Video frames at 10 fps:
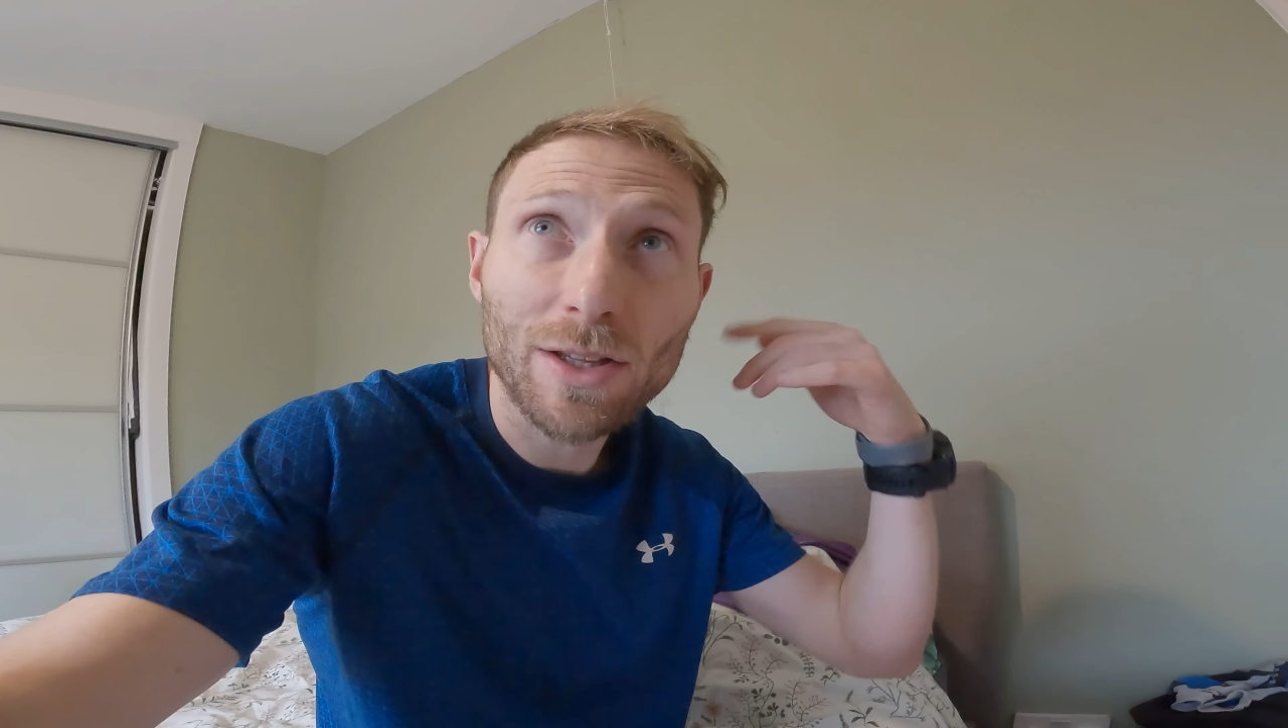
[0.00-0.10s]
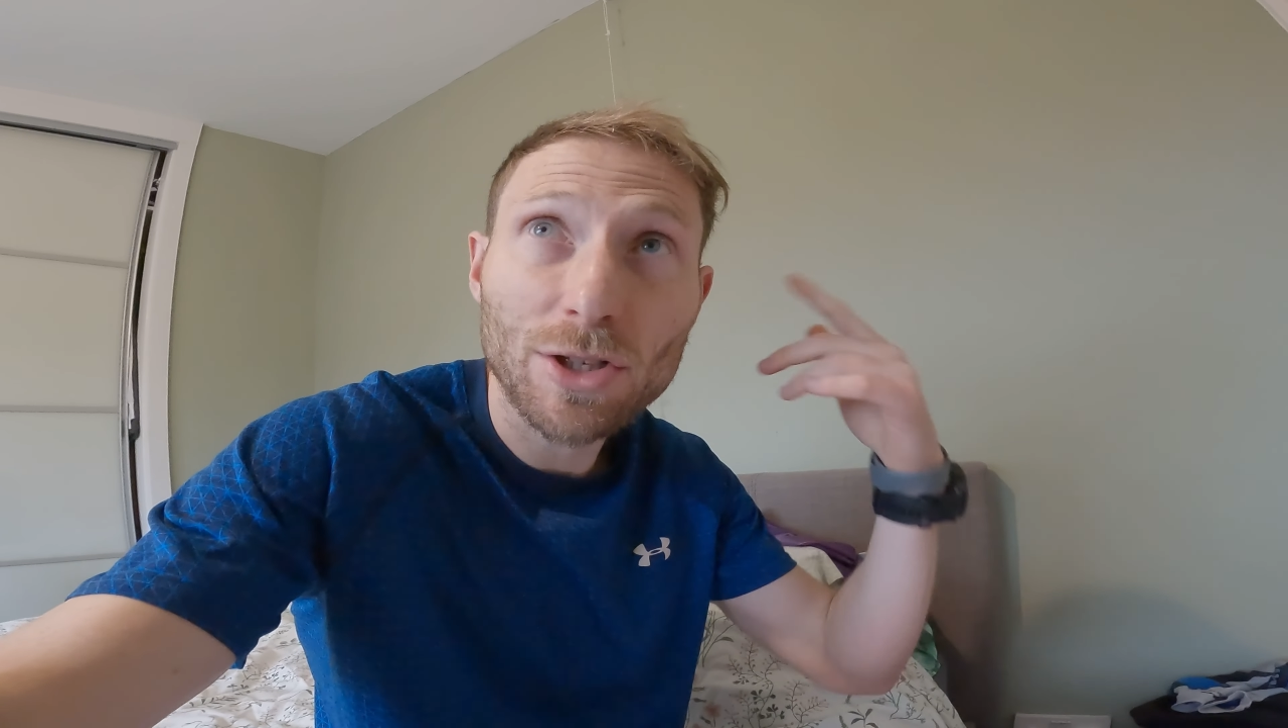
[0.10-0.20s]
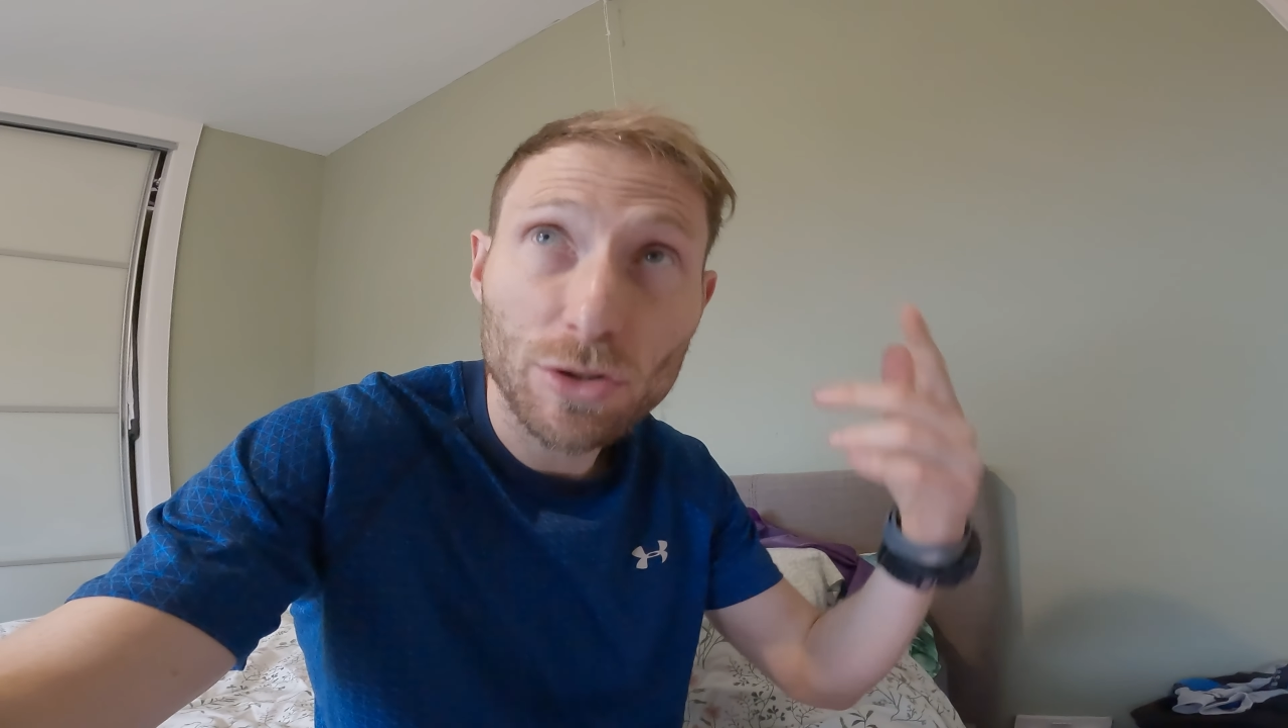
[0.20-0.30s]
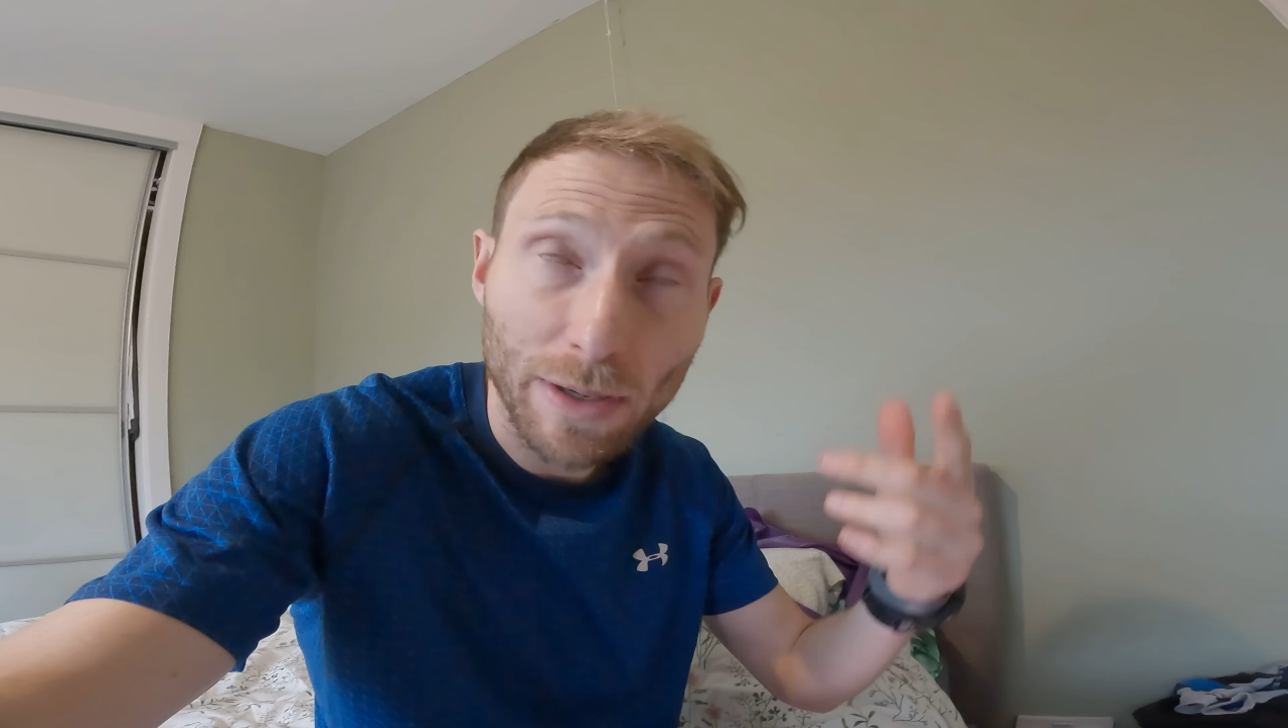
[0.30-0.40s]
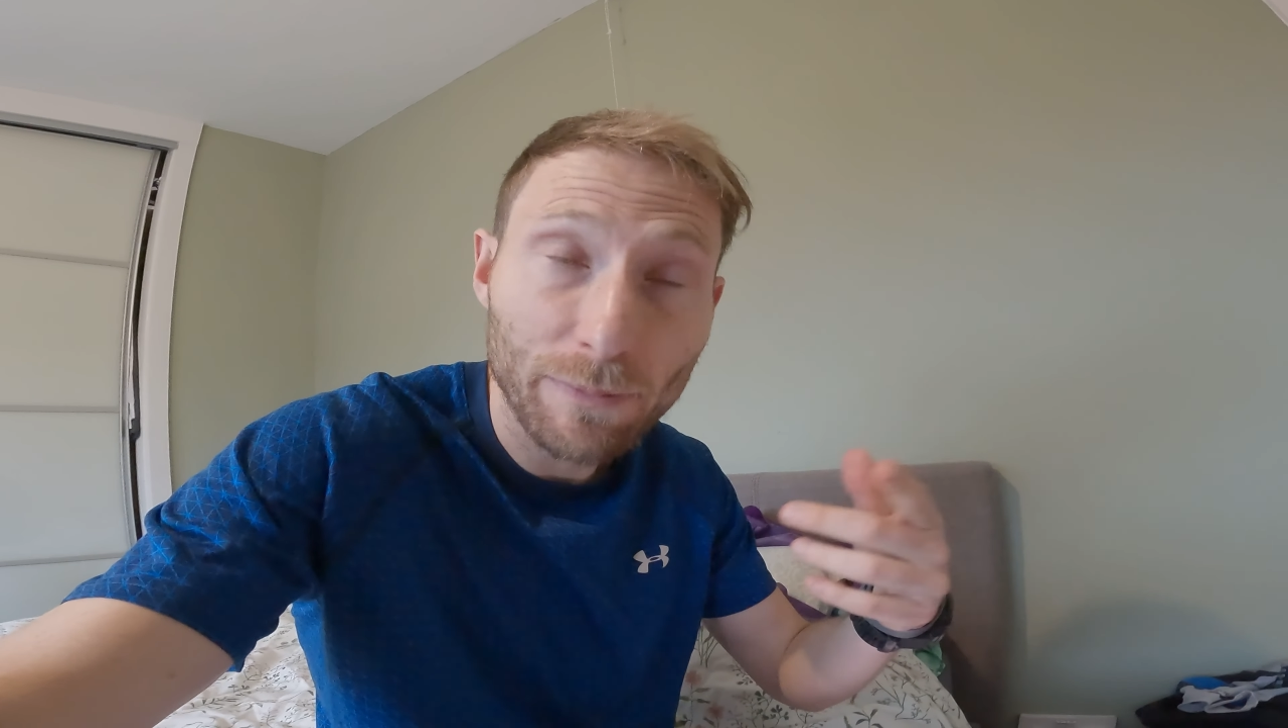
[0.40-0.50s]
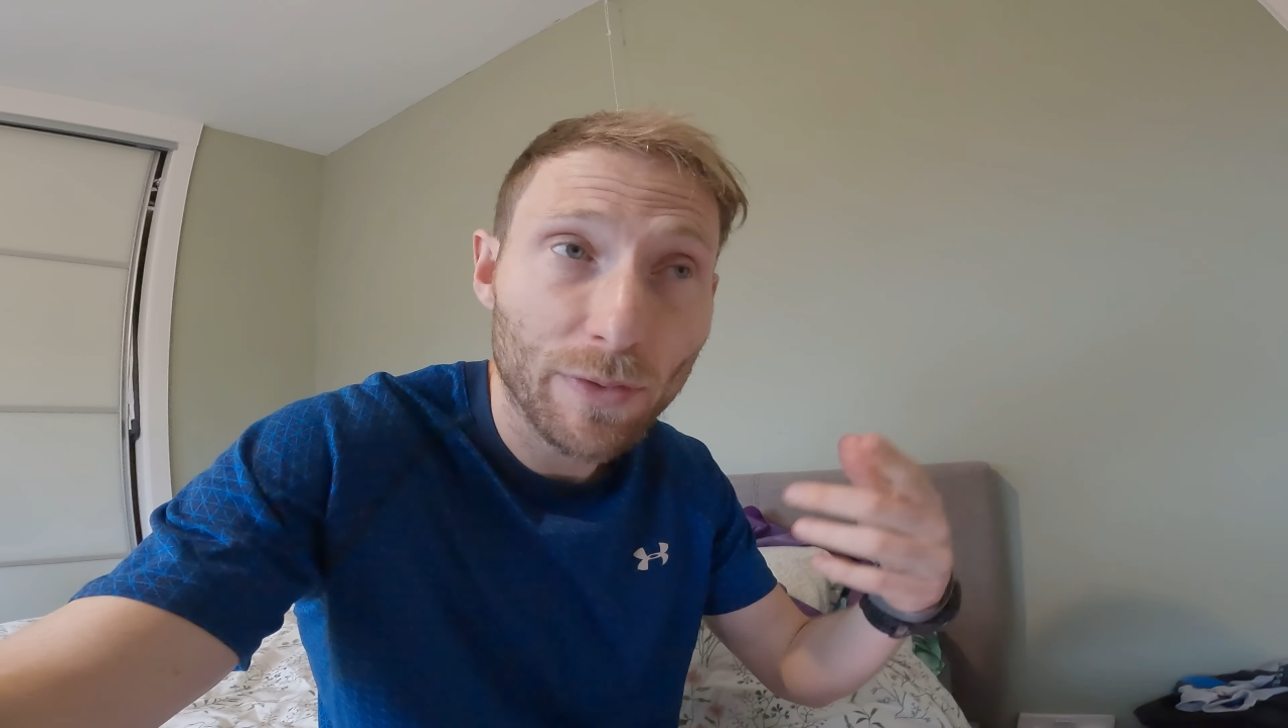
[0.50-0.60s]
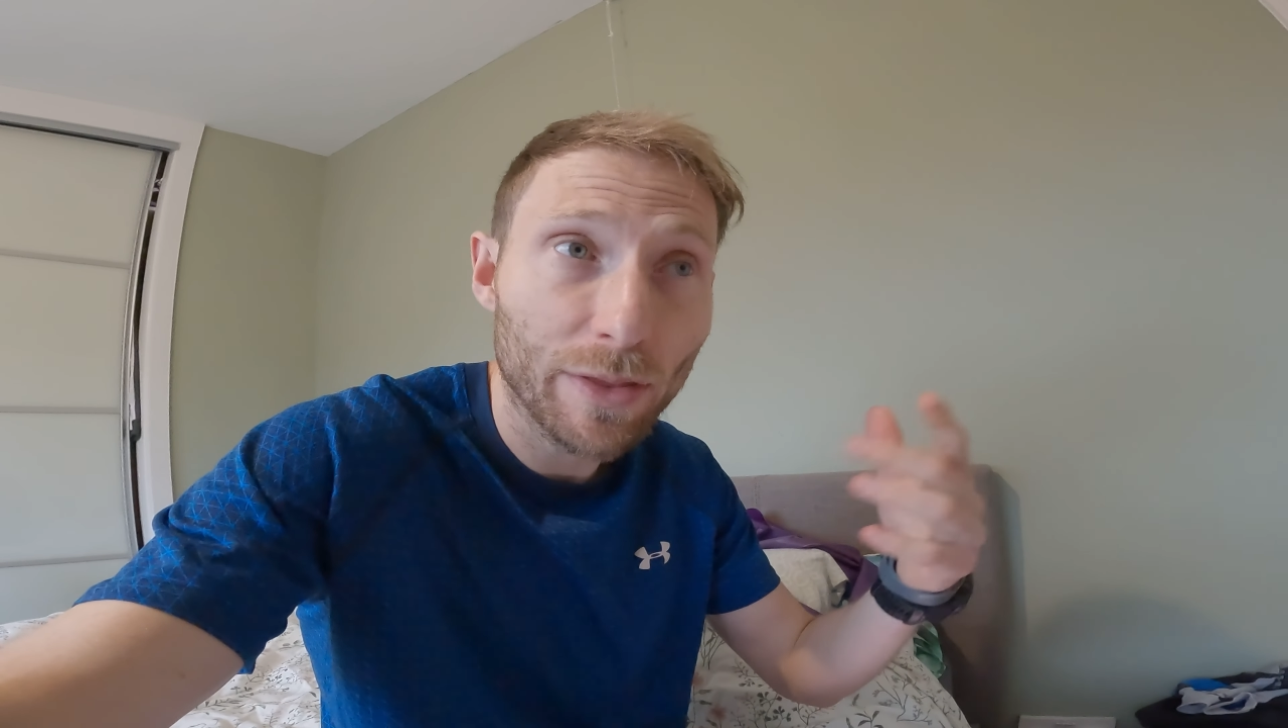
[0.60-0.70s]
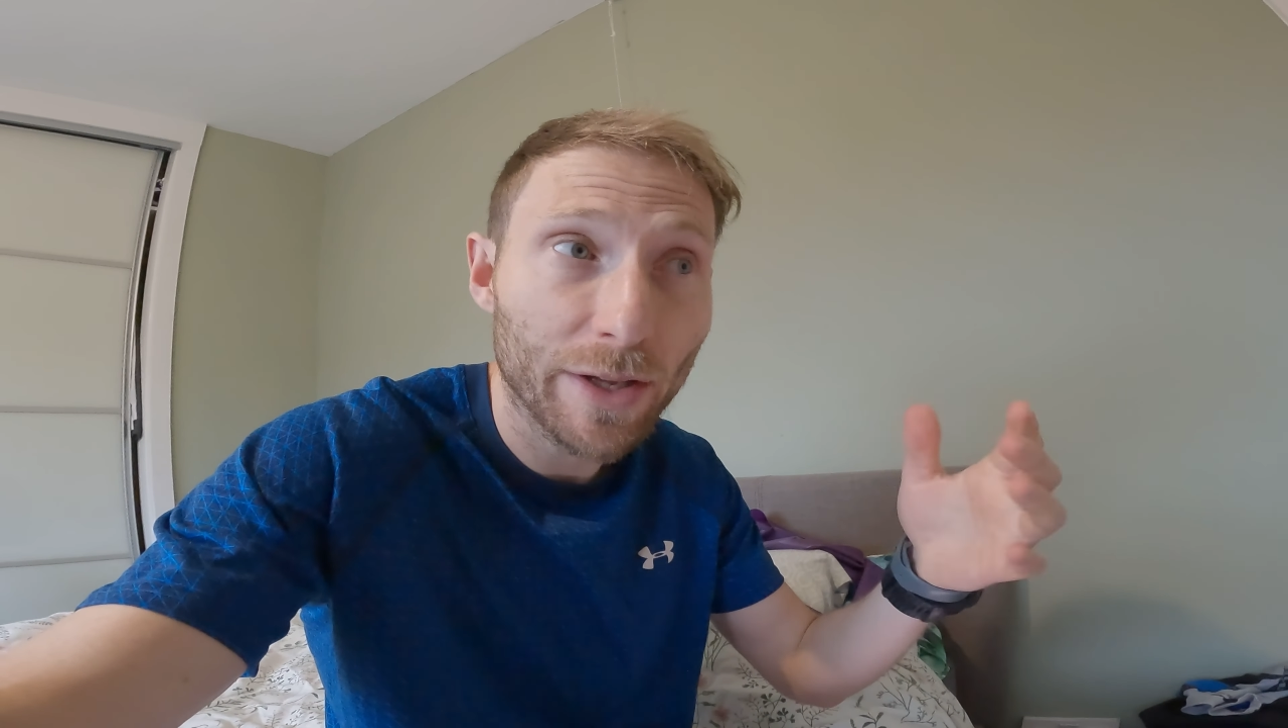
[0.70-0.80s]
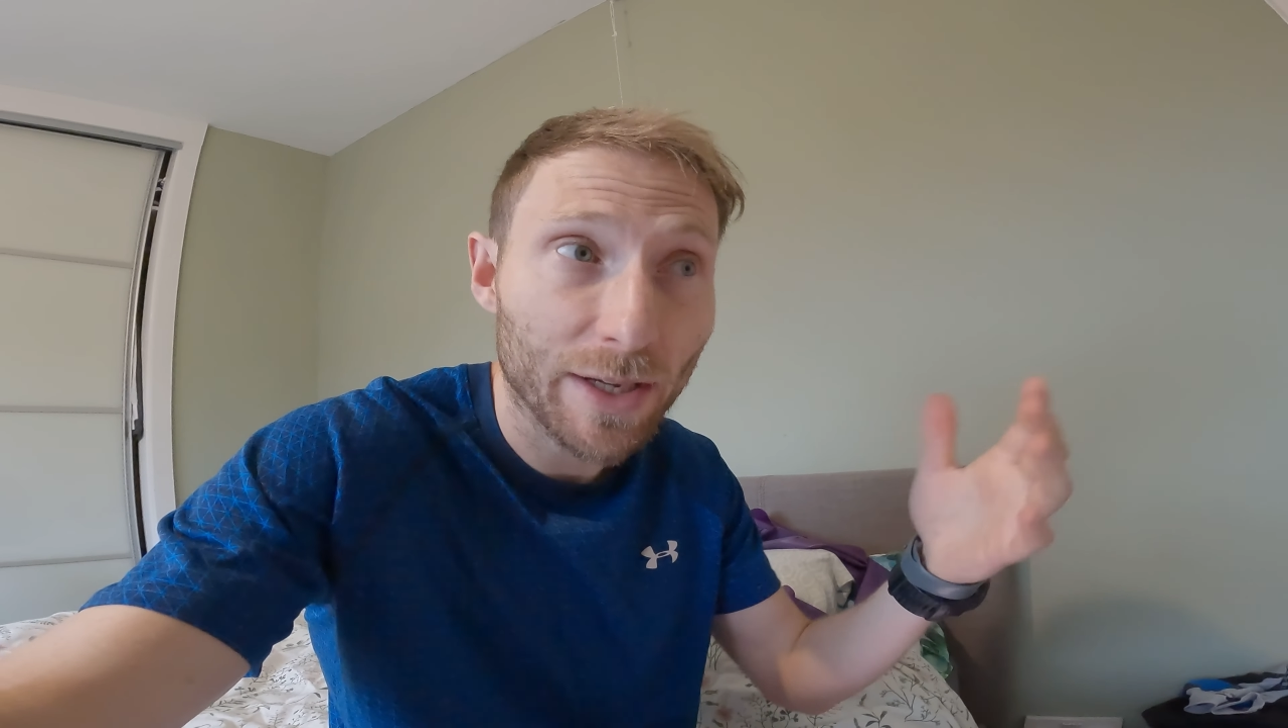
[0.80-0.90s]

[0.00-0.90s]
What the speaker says: the strength in